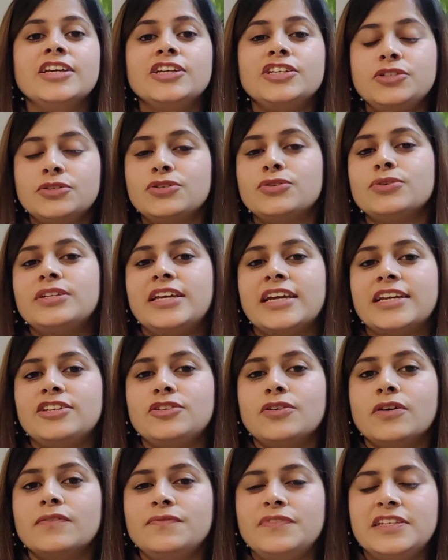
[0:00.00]
you should get
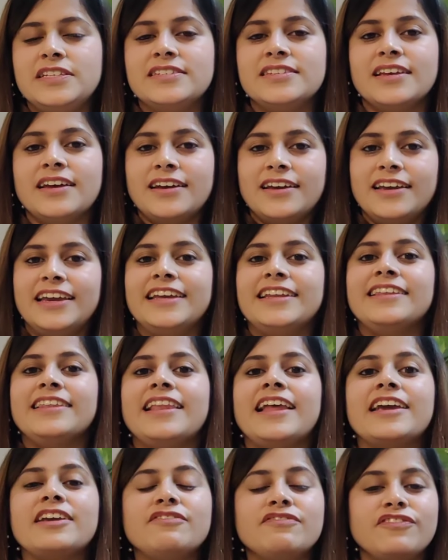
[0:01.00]
your visa in
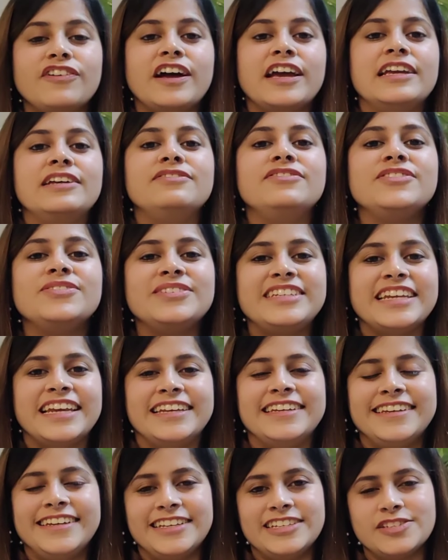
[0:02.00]
like 5 to
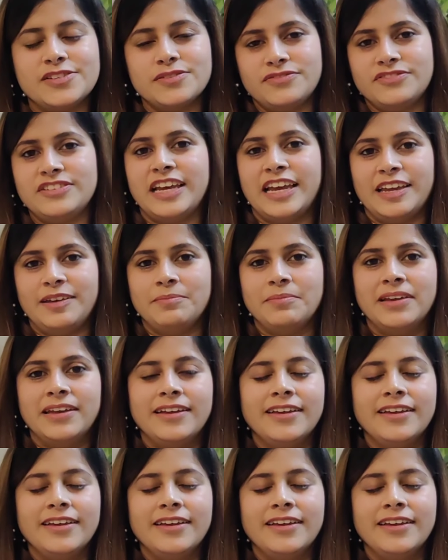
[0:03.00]
10 days of time.